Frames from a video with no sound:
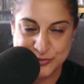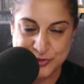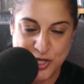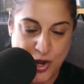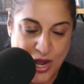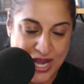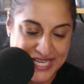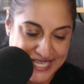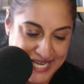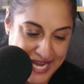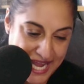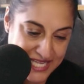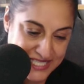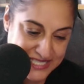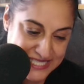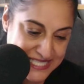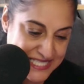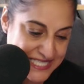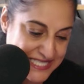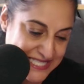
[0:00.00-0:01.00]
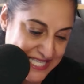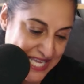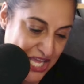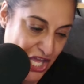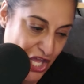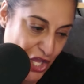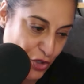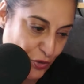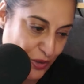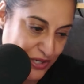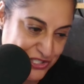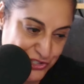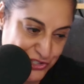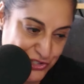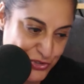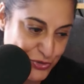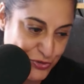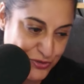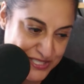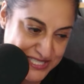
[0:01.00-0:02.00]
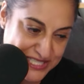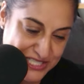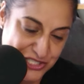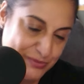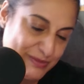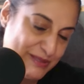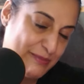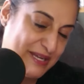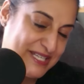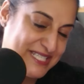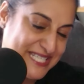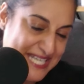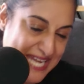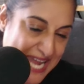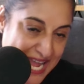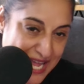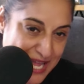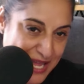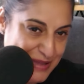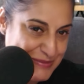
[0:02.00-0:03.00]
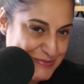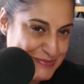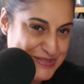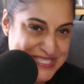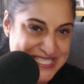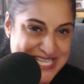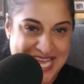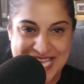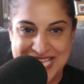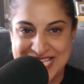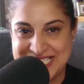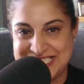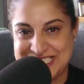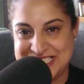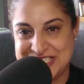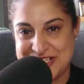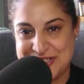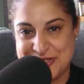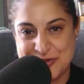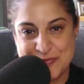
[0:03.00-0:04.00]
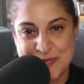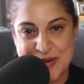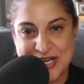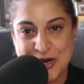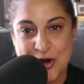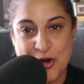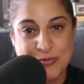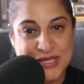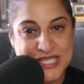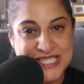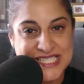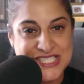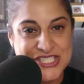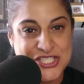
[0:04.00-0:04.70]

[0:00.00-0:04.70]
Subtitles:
So I get these question stories sent to me by DMs and by comments.